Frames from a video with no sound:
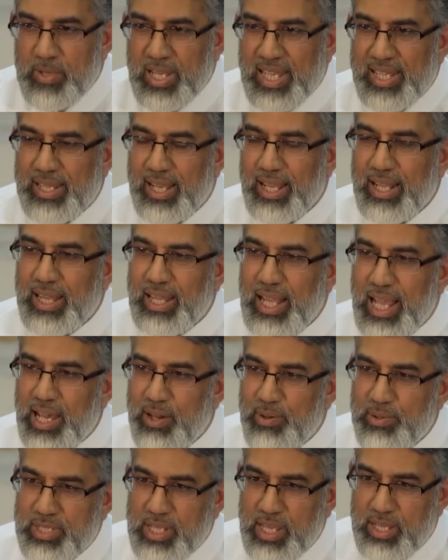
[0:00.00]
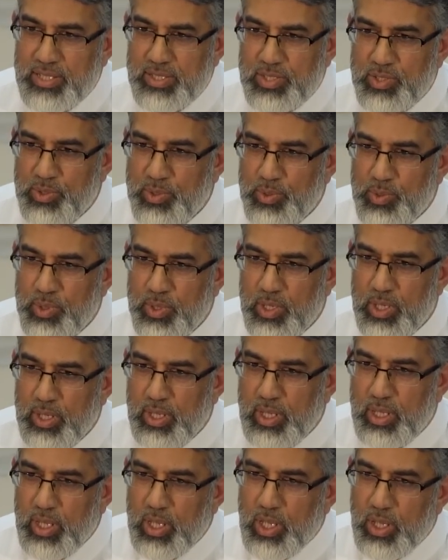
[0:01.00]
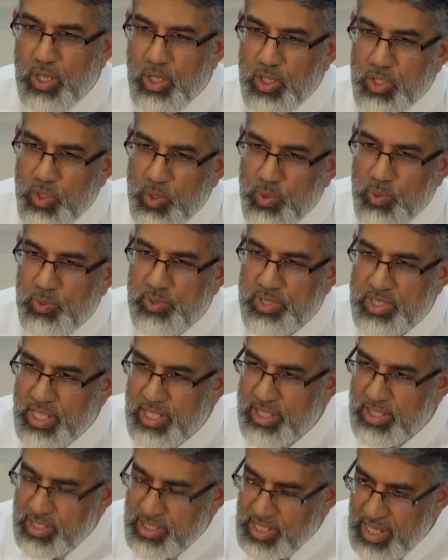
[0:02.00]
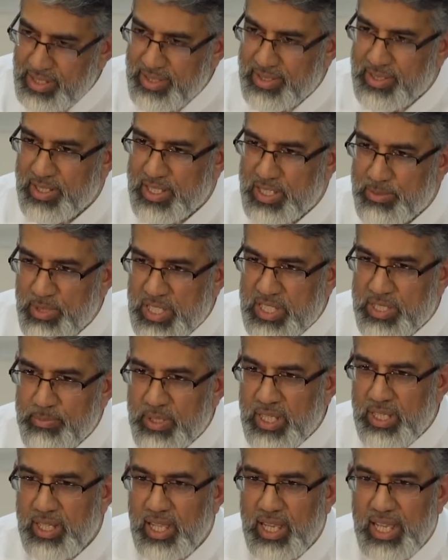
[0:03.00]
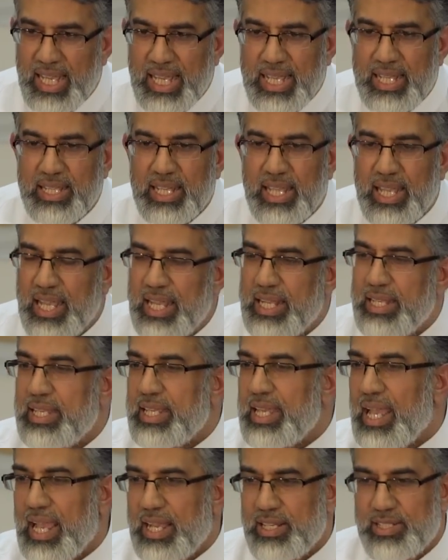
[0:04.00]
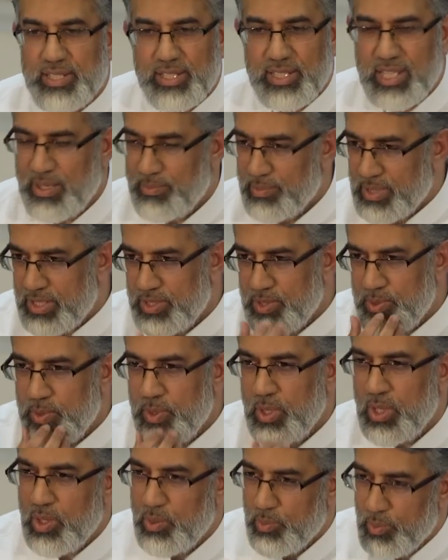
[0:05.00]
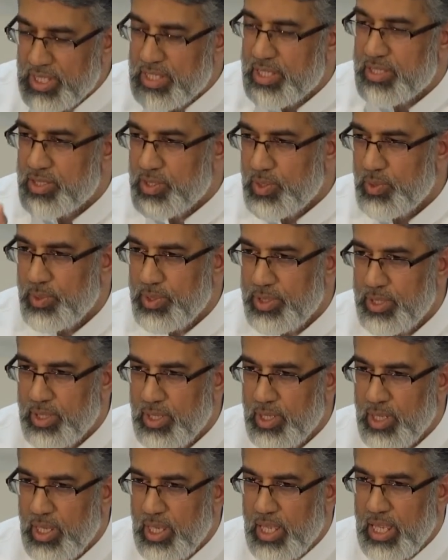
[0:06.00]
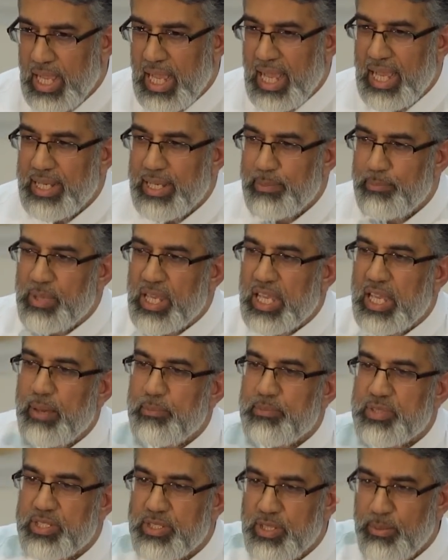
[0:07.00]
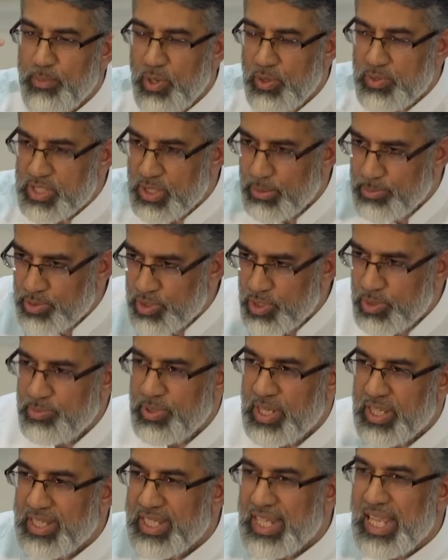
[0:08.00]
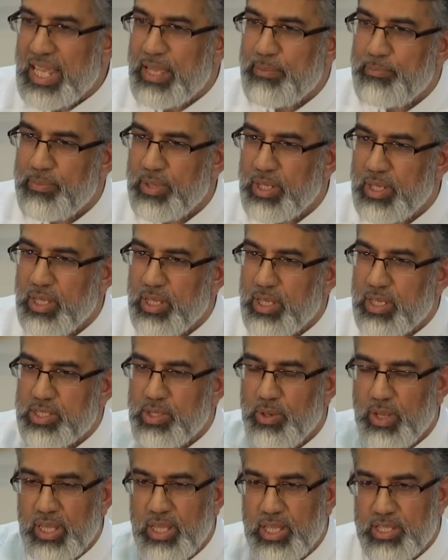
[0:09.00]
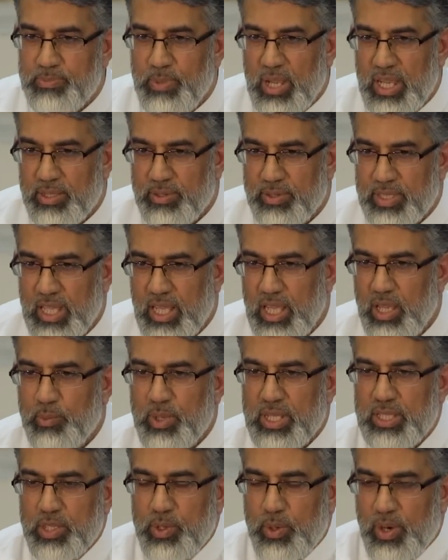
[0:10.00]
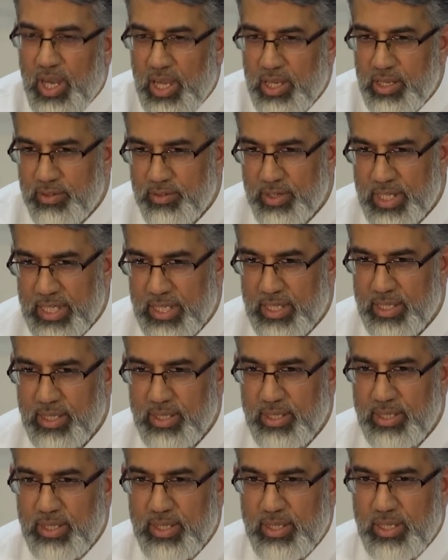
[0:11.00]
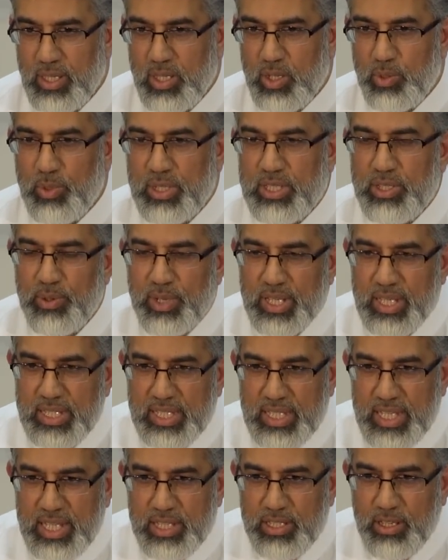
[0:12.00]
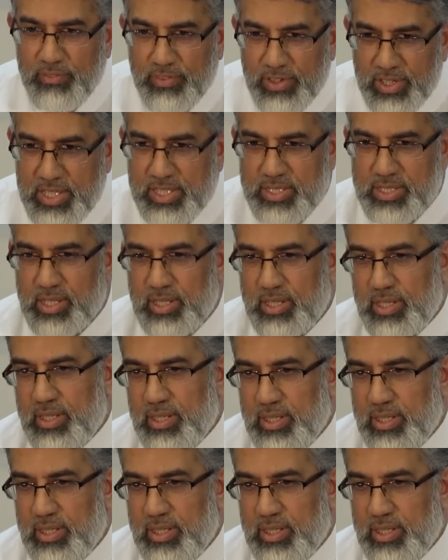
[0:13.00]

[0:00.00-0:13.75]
it allows us to use this sentence Bismillah in any action that we do, which is good, and it becomes the most appropriate name. So Allah subhanahu wa ta'ala, when you're hungry, when you're in need of rizq,